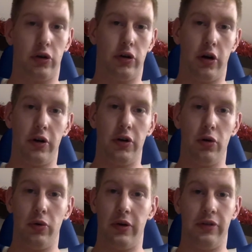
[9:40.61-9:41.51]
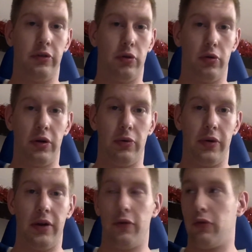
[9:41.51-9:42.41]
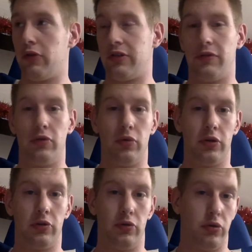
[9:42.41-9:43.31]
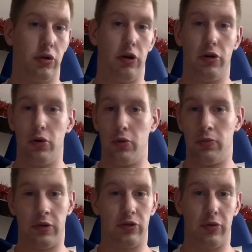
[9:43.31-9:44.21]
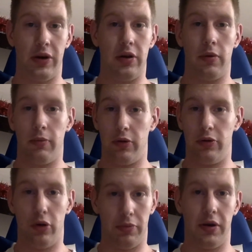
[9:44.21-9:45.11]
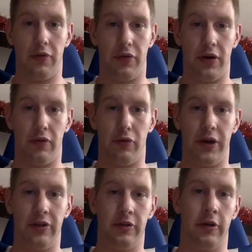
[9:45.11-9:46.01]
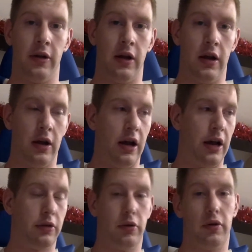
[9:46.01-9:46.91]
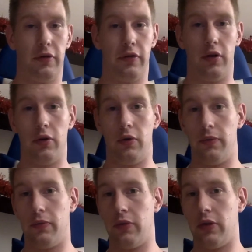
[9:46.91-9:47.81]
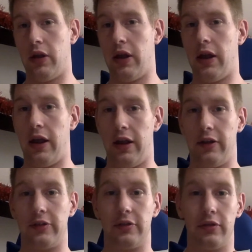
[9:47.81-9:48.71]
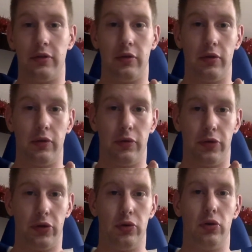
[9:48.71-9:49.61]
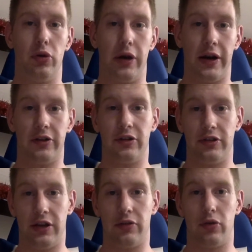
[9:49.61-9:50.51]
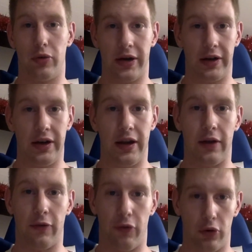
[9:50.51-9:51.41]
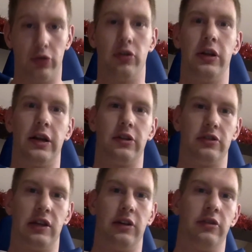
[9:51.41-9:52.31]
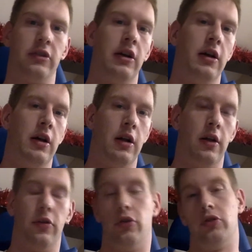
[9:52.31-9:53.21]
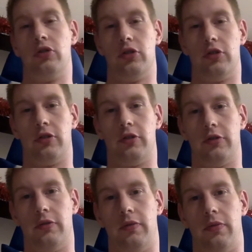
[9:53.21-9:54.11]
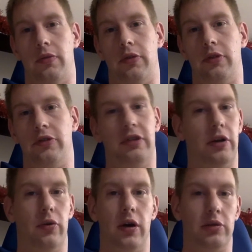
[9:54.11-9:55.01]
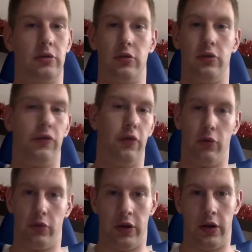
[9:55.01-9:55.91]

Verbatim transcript: Cardio isn't the only way. Of course, if you want to do cardio, that's great, but don't be afraid of weights. And third of all is do your exercise correctly and focus on the exercise. Don't just sit around on your phone.